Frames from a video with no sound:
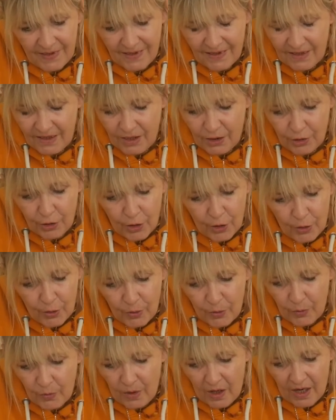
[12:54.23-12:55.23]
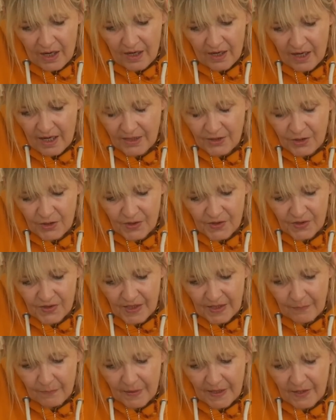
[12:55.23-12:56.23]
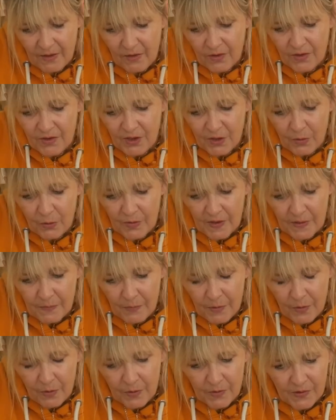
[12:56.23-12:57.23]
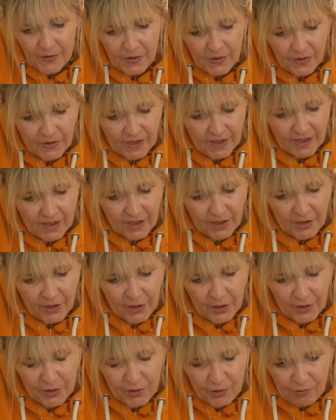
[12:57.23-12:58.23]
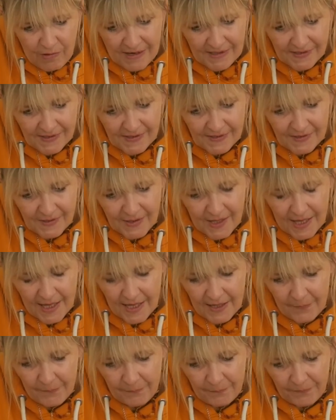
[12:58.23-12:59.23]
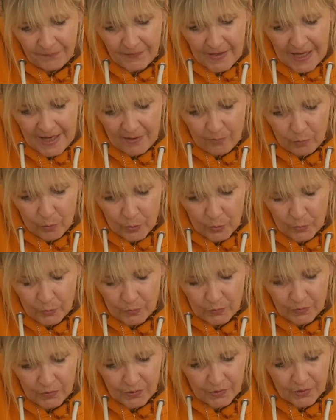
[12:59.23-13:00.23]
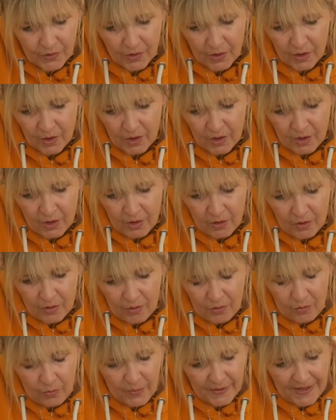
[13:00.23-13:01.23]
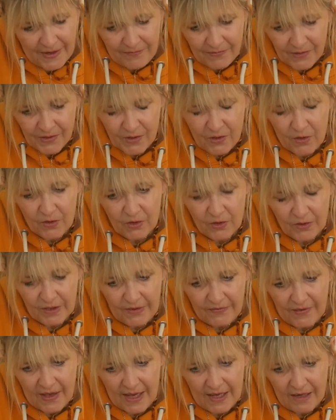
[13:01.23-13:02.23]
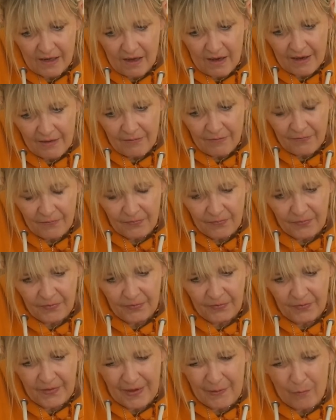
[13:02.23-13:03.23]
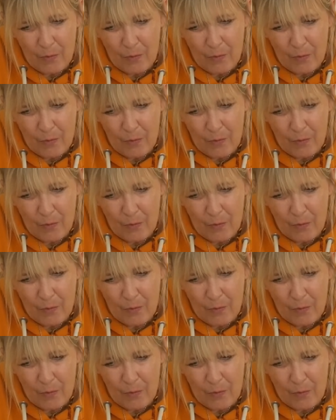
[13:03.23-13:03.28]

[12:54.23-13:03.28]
You know, I, just think because, until this person addresses their their wounds or whatever's gone on in their life, they